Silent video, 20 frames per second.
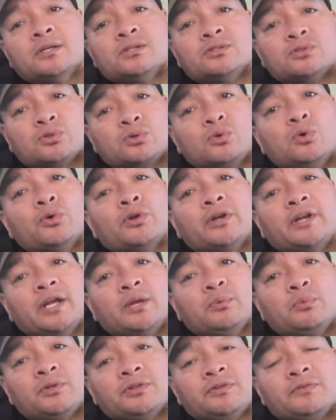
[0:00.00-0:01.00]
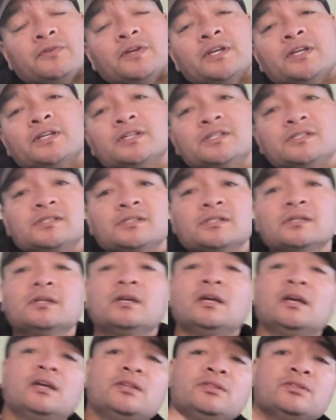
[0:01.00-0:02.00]
to coordinate with the fingers.
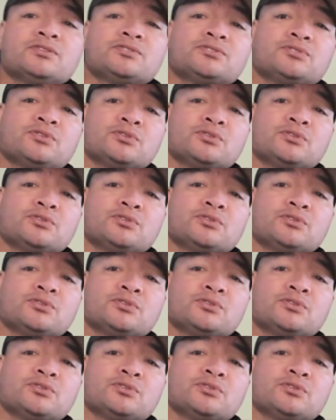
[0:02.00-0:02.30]
In this